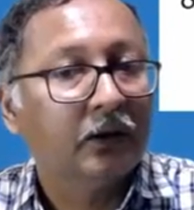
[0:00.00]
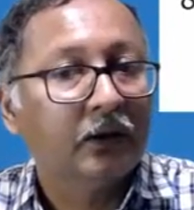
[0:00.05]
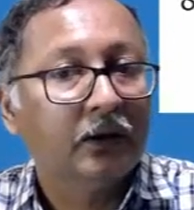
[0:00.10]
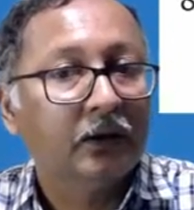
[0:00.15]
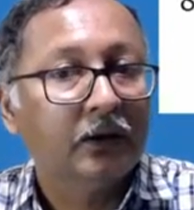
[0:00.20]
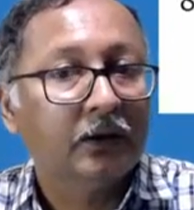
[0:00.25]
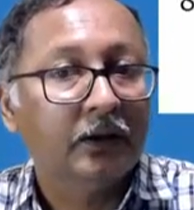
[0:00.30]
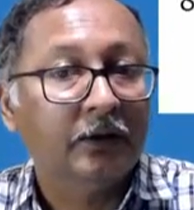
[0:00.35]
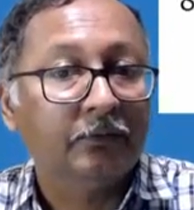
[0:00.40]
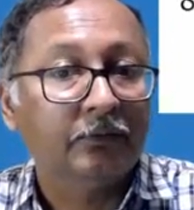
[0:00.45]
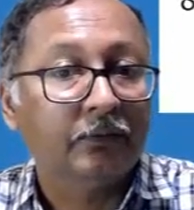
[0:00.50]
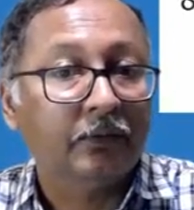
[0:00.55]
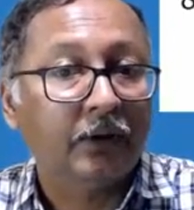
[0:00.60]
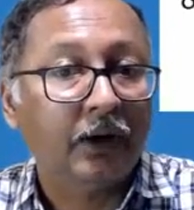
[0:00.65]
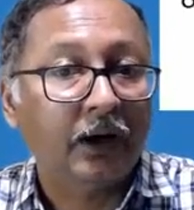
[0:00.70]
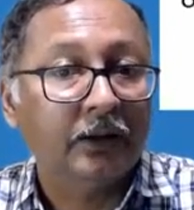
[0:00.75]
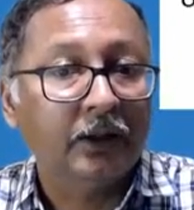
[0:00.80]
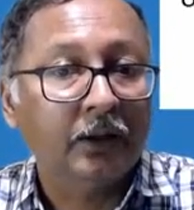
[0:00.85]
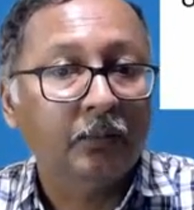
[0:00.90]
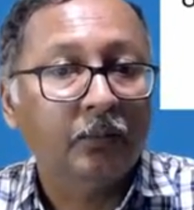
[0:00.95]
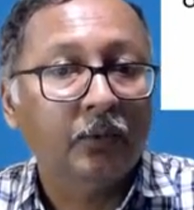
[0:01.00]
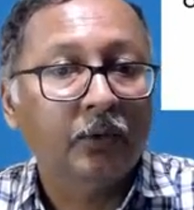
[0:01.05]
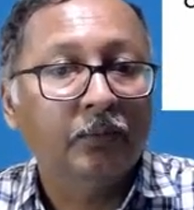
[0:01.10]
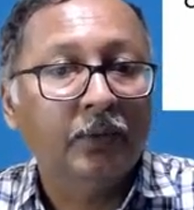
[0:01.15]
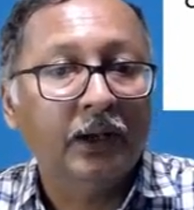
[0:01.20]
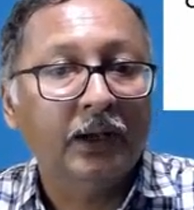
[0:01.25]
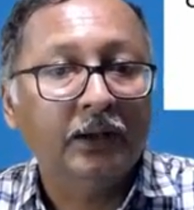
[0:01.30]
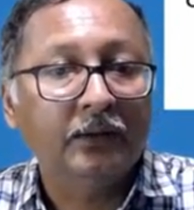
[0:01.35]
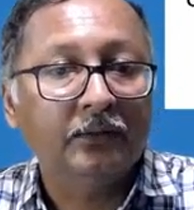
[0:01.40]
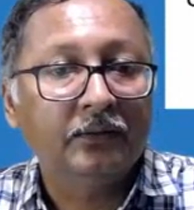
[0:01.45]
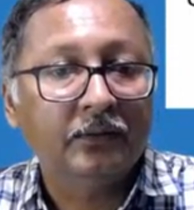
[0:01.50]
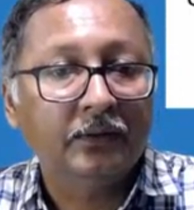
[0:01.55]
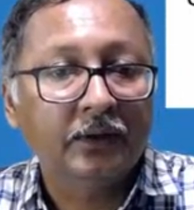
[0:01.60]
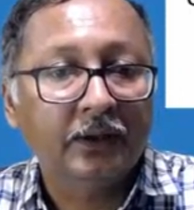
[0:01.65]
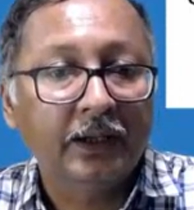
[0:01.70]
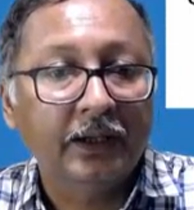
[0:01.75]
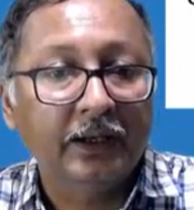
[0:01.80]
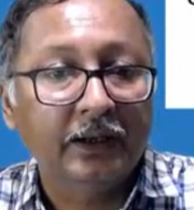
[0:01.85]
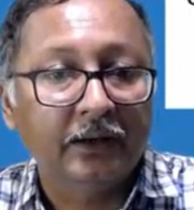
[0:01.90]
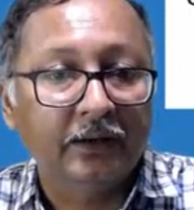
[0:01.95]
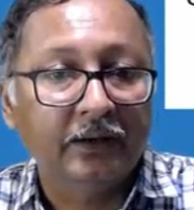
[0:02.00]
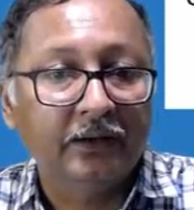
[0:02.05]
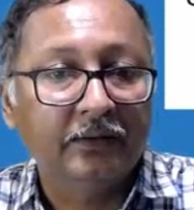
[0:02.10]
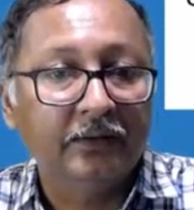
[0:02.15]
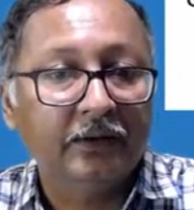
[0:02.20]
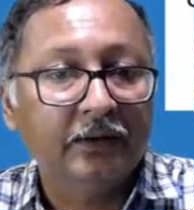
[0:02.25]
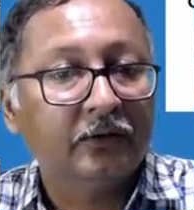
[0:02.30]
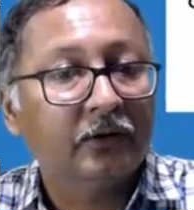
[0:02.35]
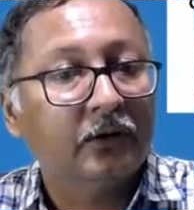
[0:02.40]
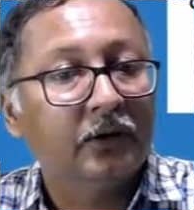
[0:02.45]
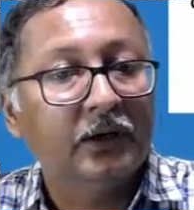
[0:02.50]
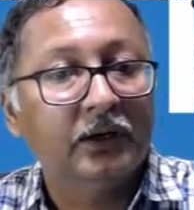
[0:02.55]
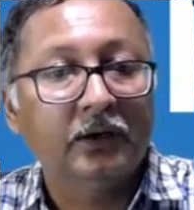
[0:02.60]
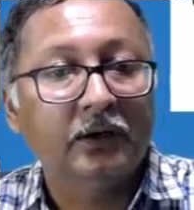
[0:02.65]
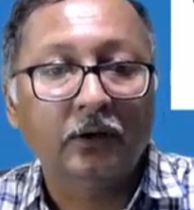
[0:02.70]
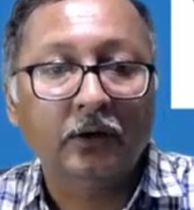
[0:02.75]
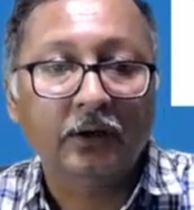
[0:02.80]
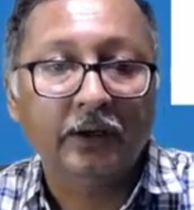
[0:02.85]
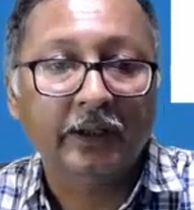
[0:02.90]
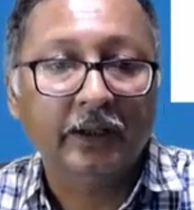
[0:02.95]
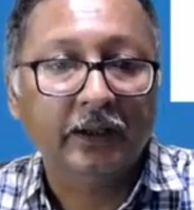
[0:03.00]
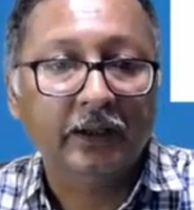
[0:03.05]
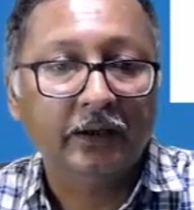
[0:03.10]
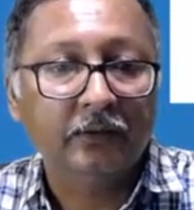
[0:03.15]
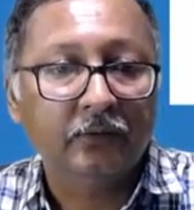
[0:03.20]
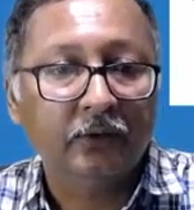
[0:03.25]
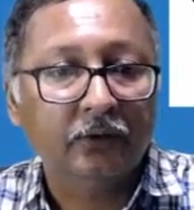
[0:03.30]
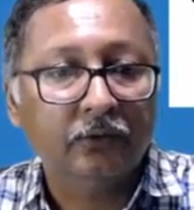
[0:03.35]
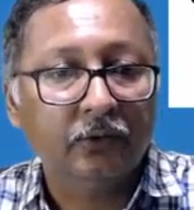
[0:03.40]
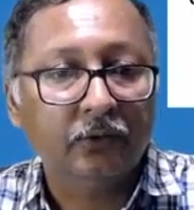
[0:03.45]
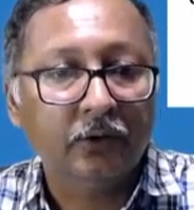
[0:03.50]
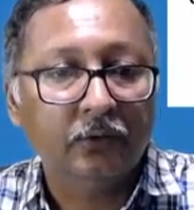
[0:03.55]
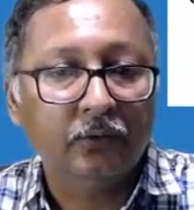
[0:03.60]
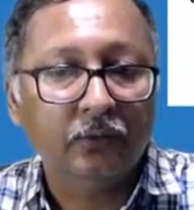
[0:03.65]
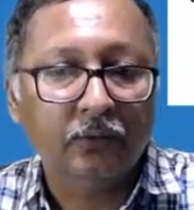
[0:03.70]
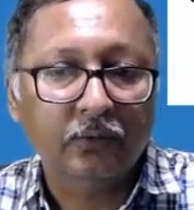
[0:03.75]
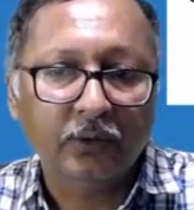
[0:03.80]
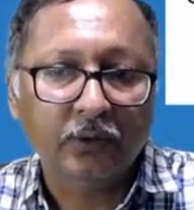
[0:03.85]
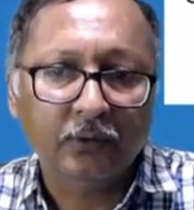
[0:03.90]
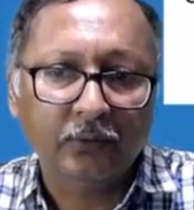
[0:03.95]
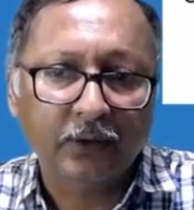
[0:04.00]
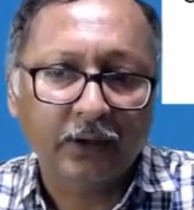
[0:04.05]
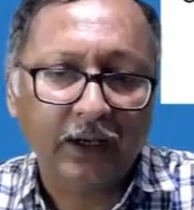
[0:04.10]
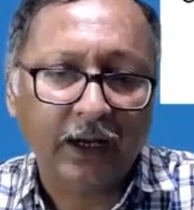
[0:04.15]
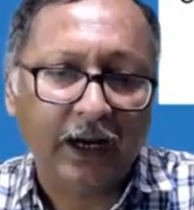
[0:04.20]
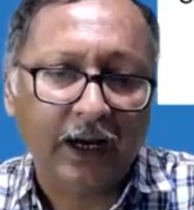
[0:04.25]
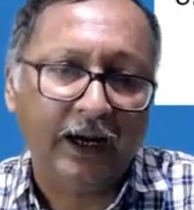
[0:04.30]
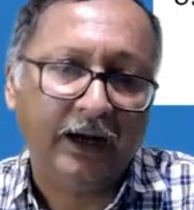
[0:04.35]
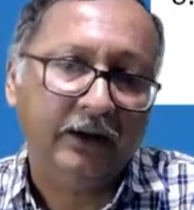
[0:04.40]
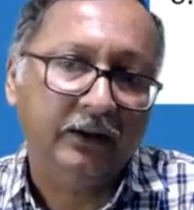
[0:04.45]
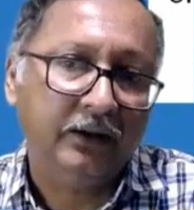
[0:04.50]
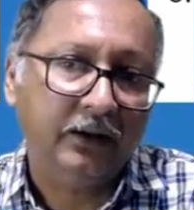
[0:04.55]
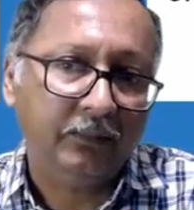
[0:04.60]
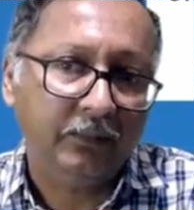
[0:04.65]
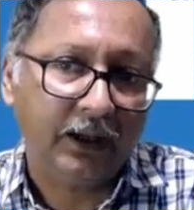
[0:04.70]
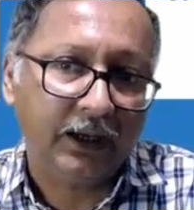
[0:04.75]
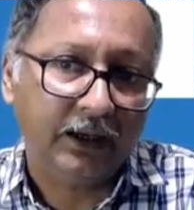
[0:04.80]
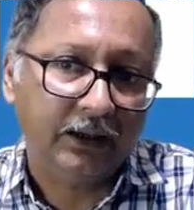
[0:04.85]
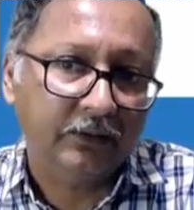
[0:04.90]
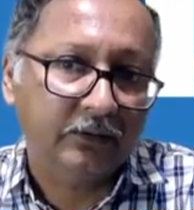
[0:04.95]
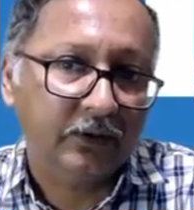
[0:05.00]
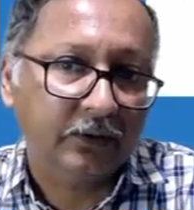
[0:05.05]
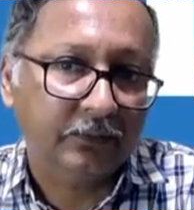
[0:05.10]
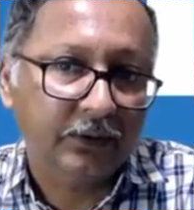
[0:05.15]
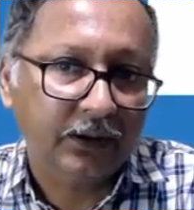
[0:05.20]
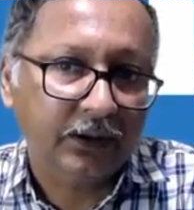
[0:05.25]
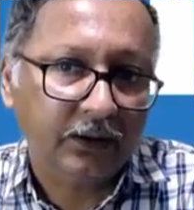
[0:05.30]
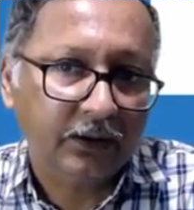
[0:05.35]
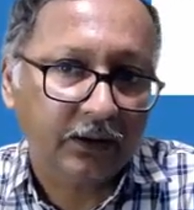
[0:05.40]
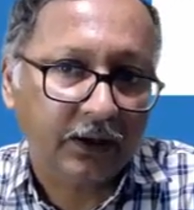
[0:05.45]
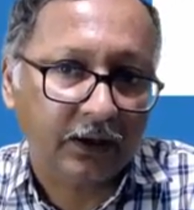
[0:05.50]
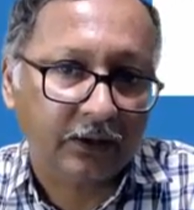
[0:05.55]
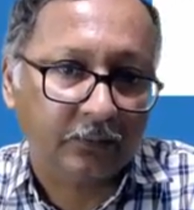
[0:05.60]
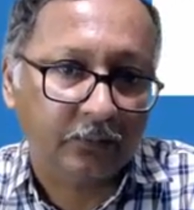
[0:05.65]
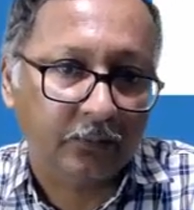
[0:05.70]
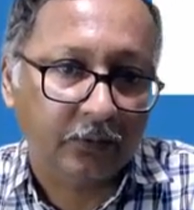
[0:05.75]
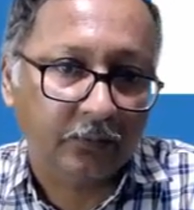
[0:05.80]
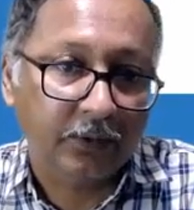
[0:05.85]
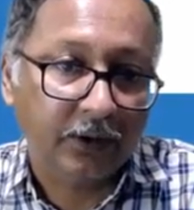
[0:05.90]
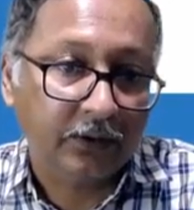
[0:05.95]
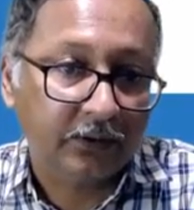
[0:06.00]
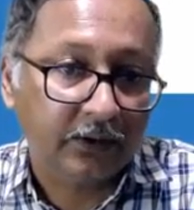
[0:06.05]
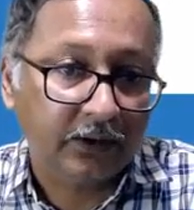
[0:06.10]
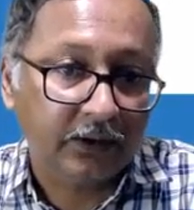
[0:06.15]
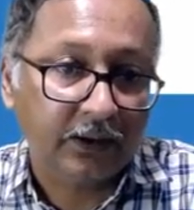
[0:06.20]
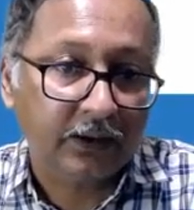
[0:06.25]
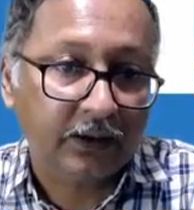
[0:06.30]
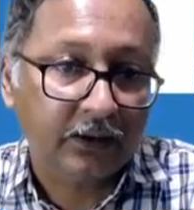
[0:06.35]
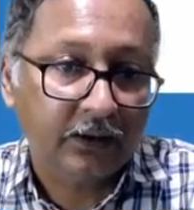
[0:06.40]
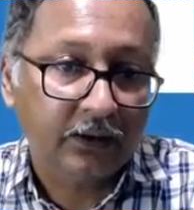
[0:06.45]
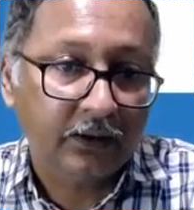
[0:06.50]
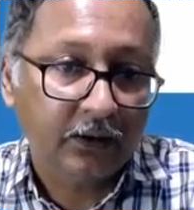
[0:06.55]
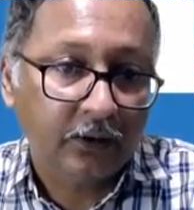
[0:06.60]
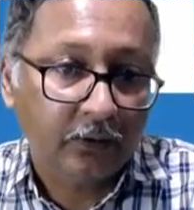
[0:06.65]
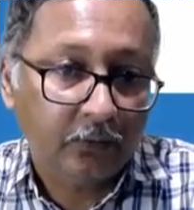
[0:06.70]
If other book balance increases or did not decrease, what we'll do? We will add the balance of the cash book because in the we